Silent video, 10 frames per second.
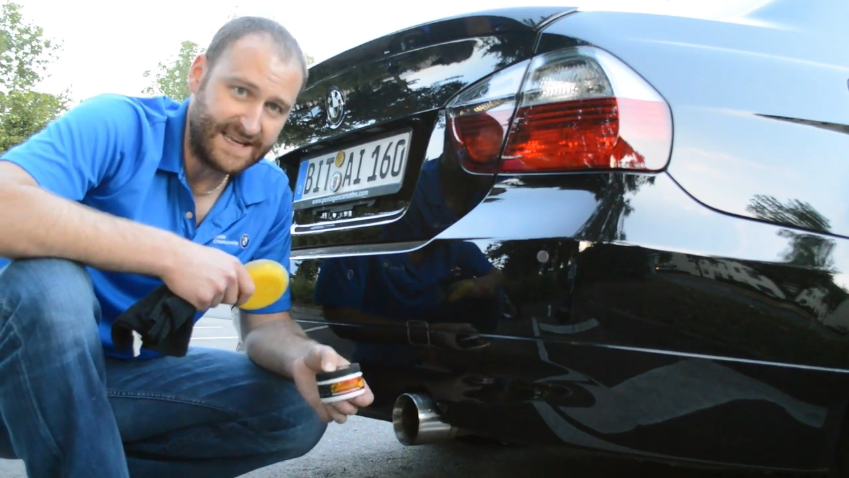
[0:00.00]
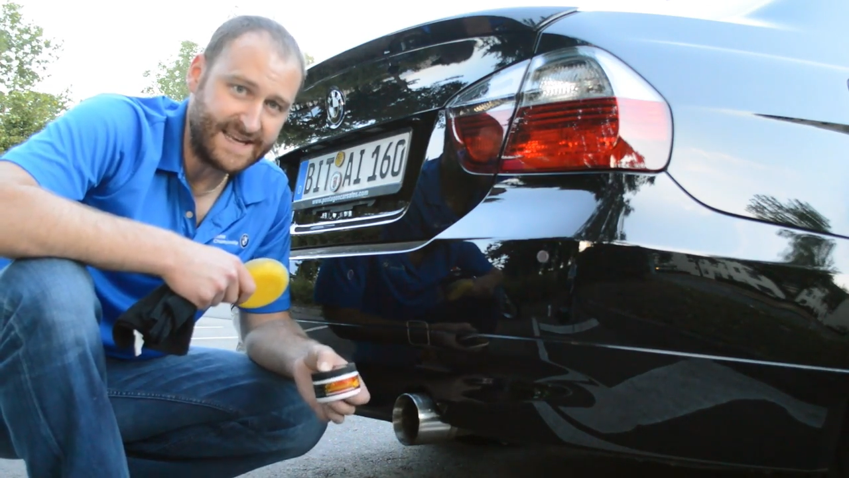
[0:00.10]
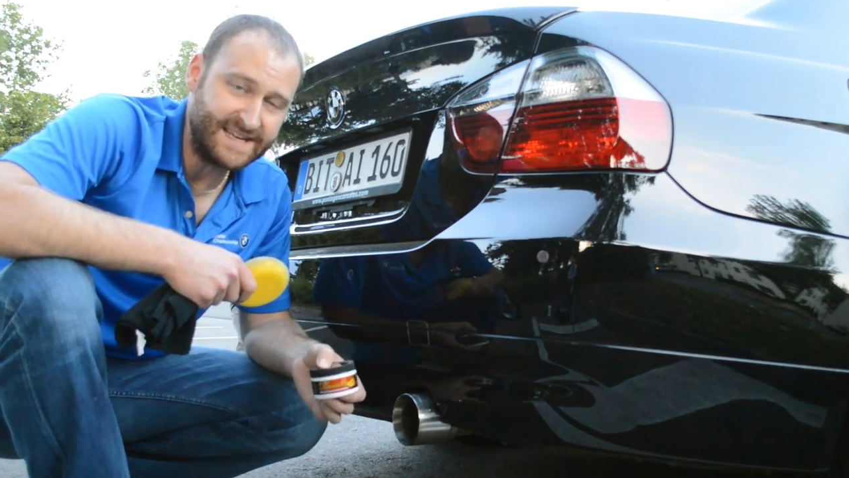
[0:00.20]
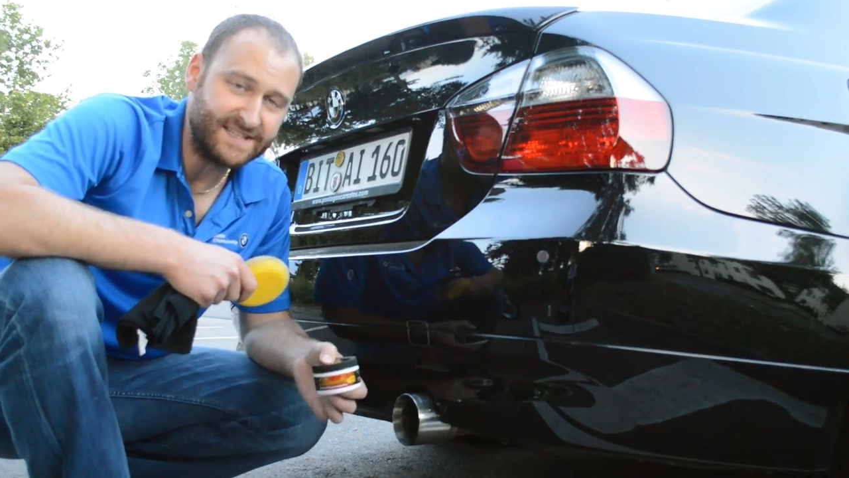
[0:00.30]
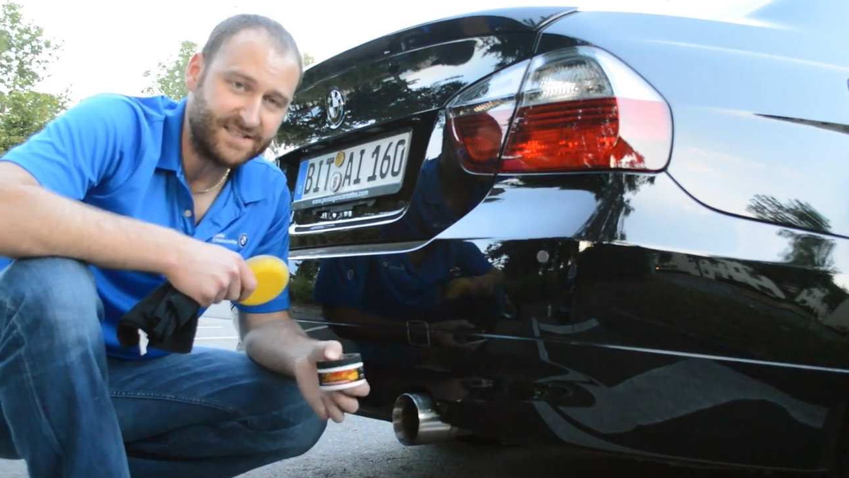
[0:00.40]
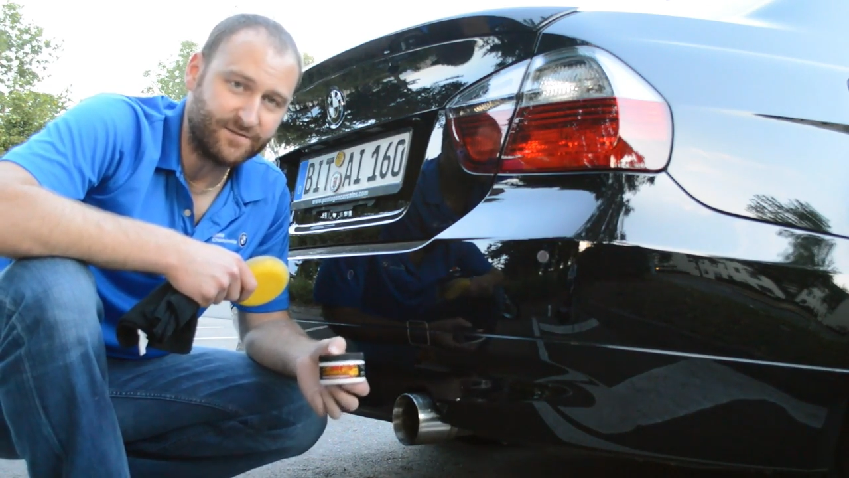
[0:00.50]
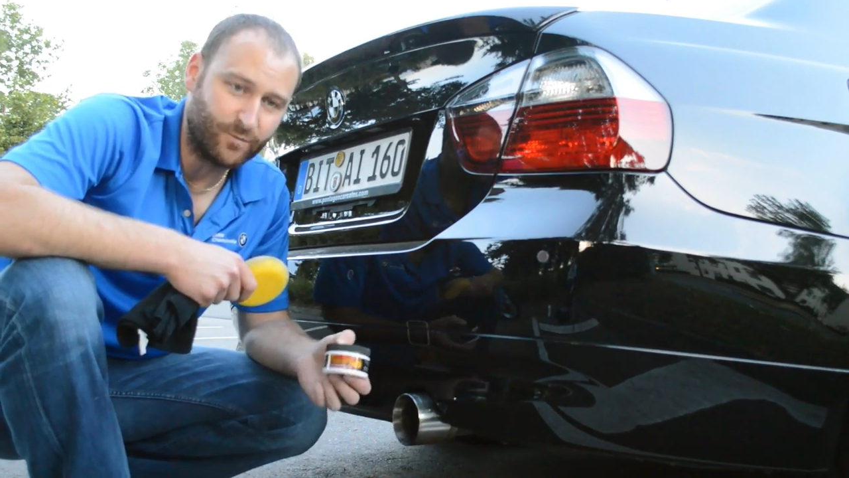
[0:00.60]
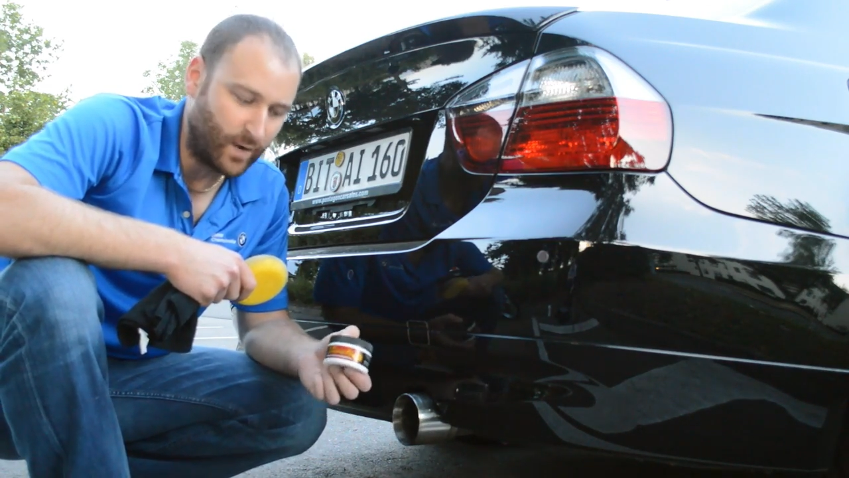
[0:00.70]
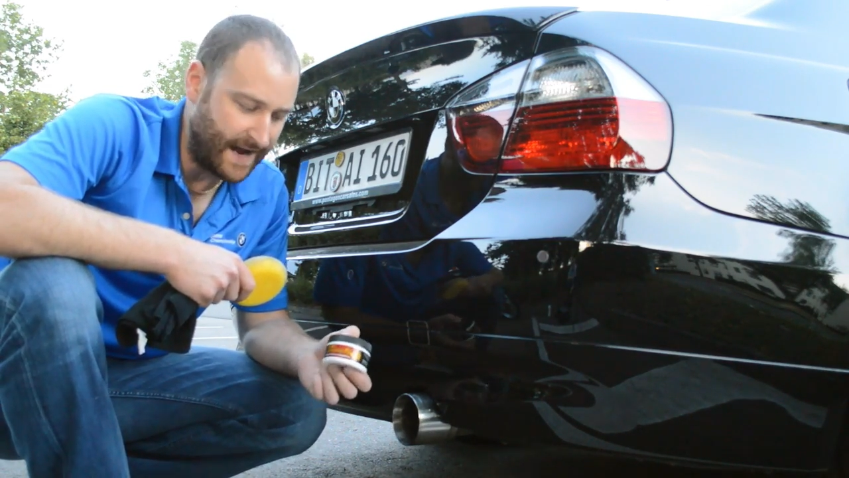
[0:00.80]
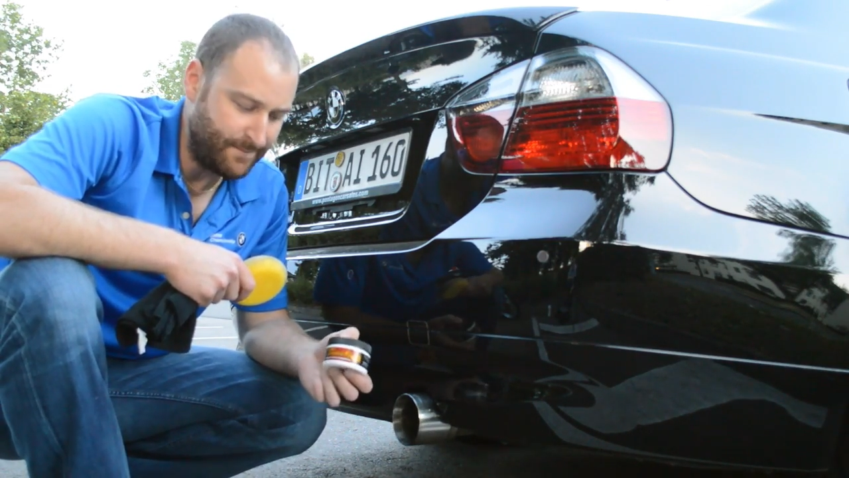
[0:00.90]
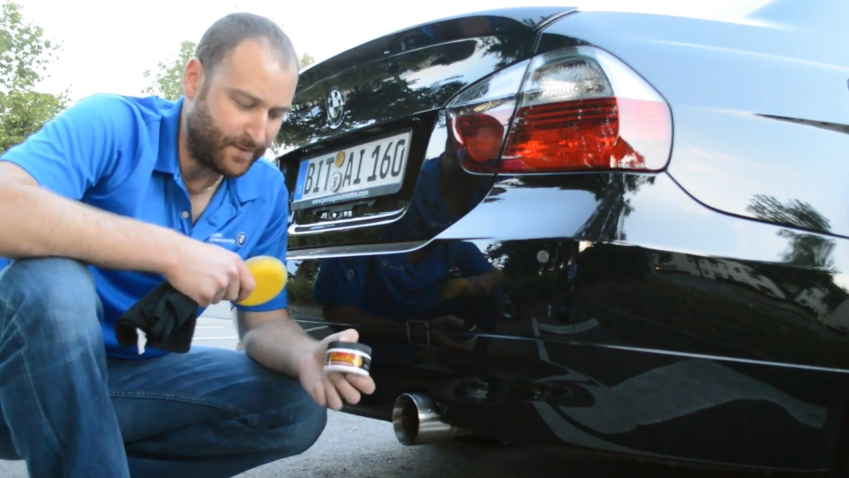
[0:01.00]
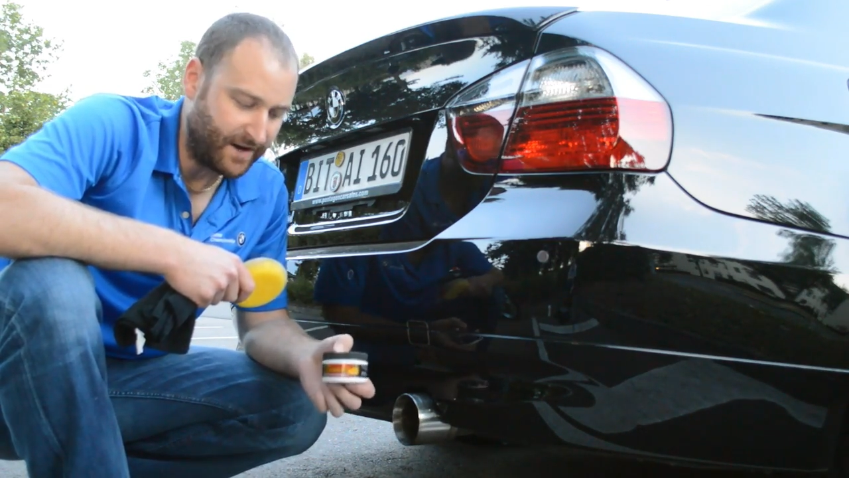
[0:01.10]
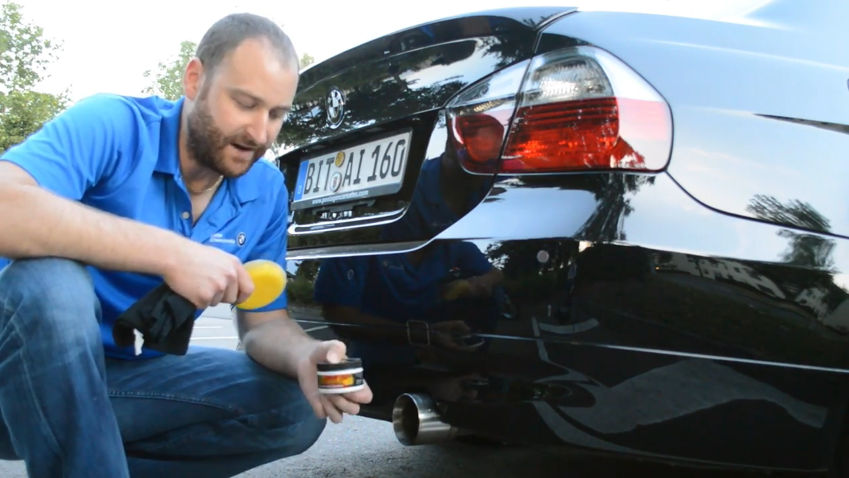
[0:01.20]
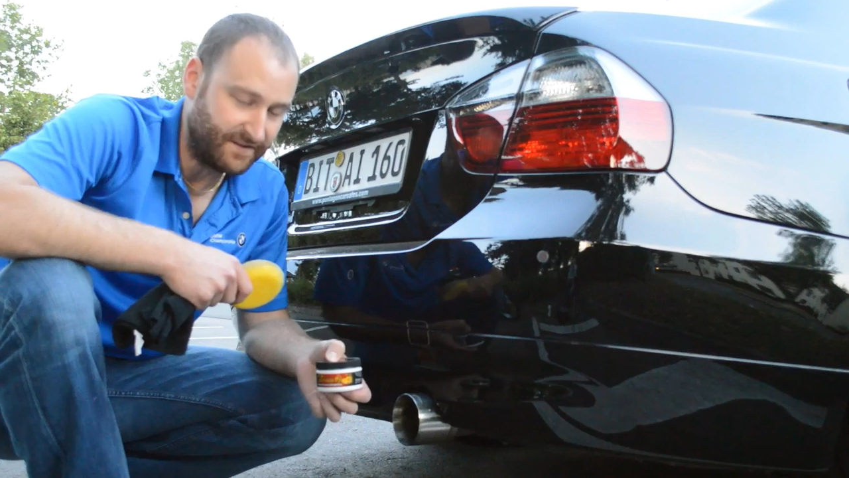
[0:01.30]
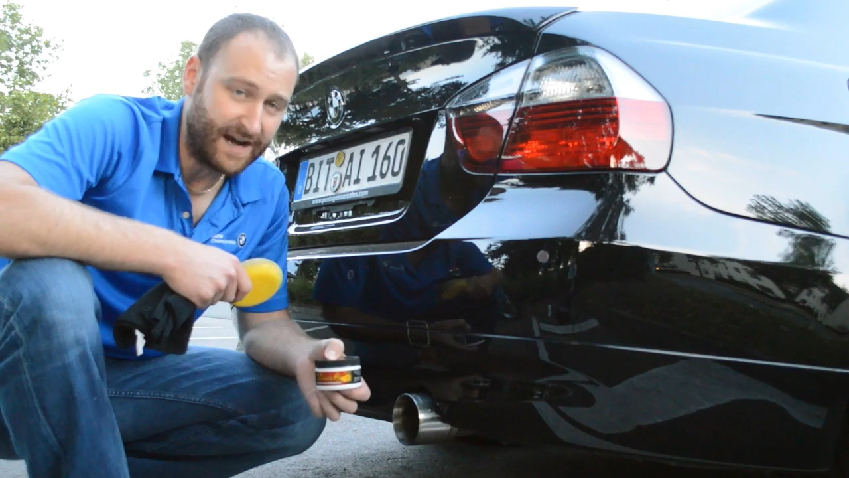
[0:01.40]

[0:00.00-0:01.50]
ease of wipe off,